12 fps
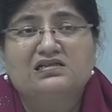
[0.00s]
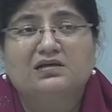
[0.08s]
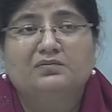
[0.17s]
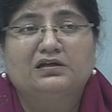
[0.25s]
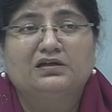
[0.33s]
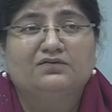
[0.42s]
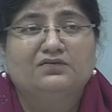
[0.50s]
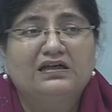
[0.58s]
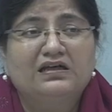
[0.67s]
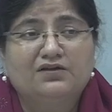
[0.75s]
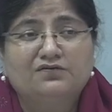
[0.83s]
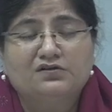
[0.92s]
they are bringing
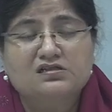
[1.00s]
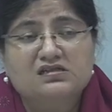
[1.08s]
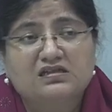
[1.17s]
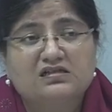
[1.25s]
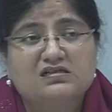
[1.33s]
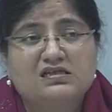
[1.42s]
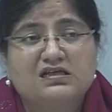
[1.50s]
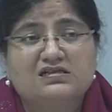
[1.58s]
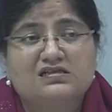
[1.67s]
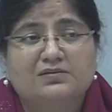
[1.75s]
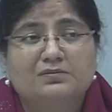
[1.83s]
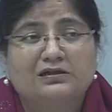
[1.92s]
very different skill sets,
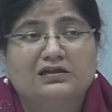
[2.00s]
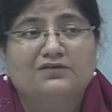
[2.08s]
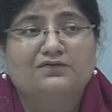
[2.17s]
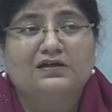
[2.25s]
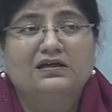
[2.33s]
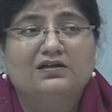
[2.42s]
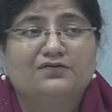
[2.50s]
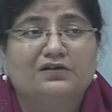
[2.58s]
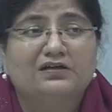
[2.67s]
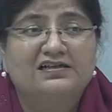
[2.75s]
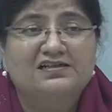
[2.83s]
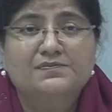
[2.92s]
they are bringing very
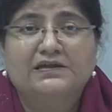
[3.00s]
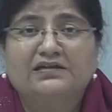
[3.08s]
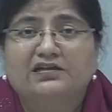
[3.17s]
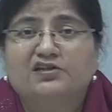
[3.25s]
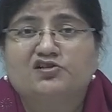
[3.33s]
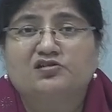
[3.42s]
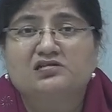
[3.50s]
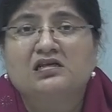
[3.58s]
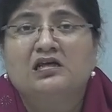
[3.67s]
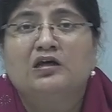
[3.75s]
different expectations